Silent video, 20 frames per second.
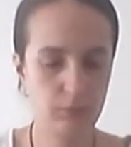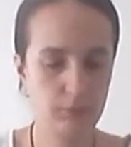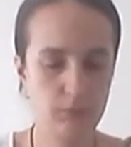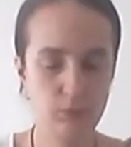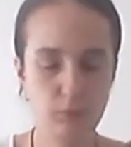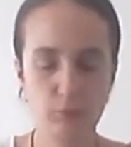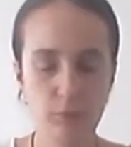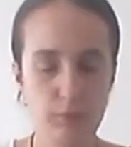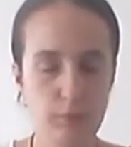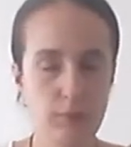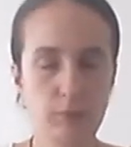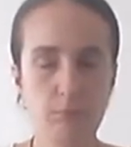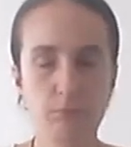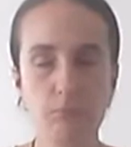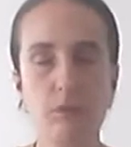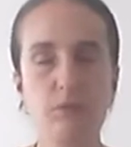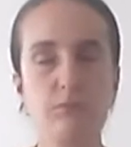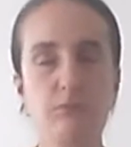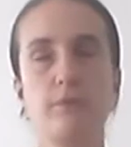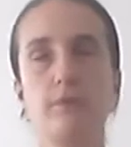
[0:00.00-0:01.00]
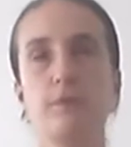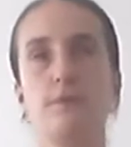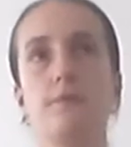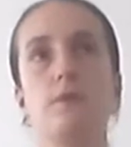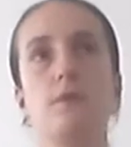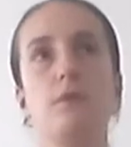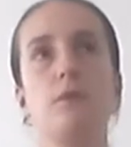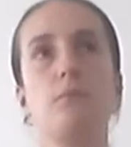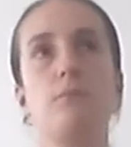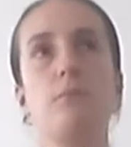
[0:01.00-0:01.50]
so it can
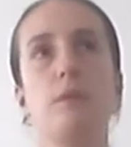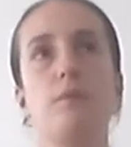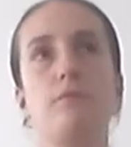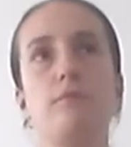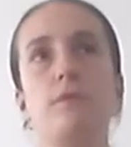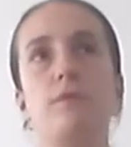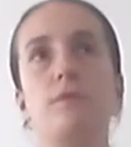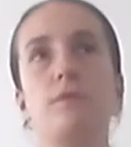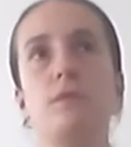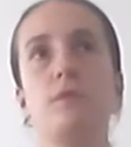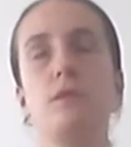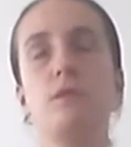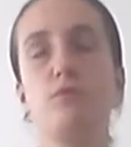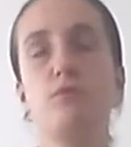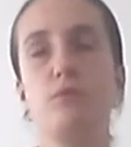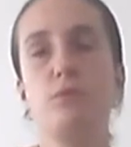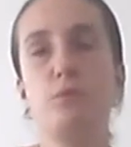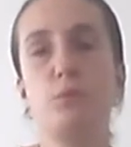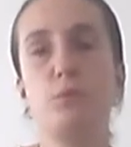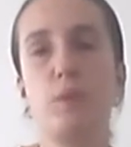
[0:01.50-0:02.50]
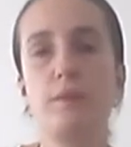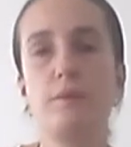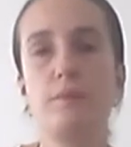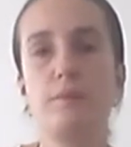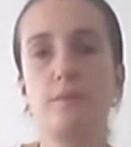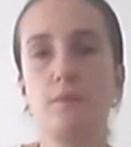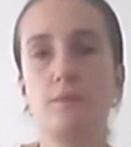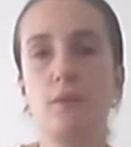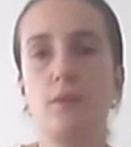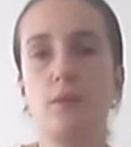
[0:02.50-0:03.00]
manifest in different
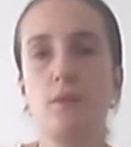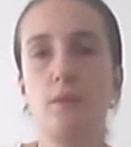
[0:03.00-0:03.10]
ways.